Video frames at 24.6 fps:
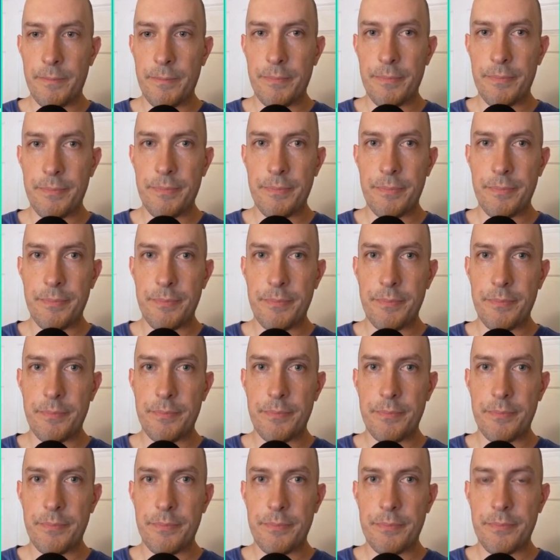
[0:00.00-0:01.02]

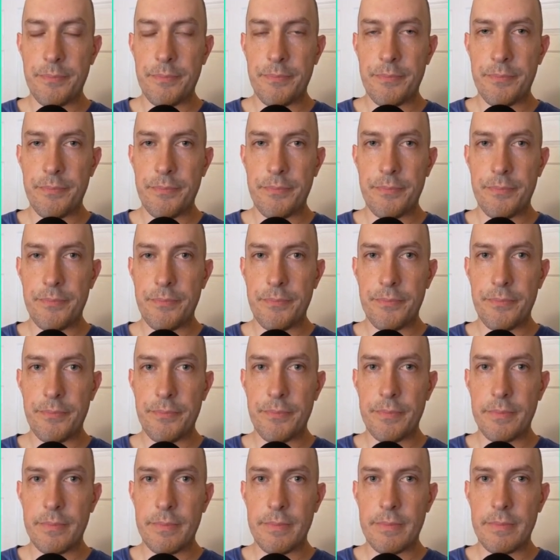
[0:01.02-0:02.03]

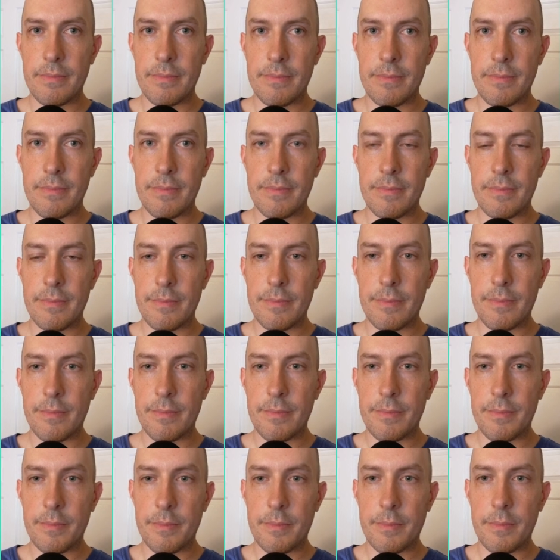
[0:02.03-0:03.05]

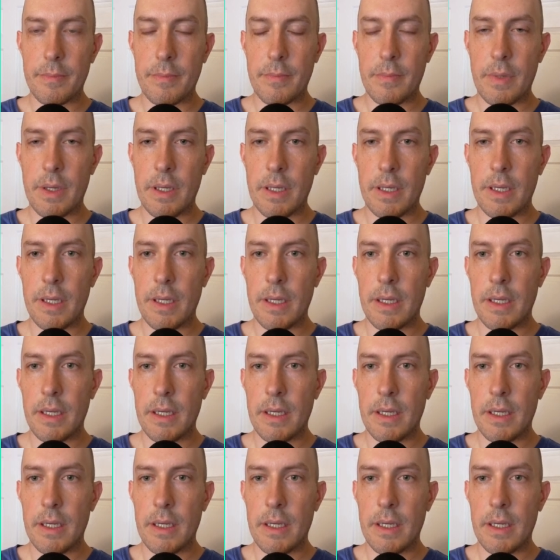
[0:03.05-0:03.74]
No one is speaking in this clip.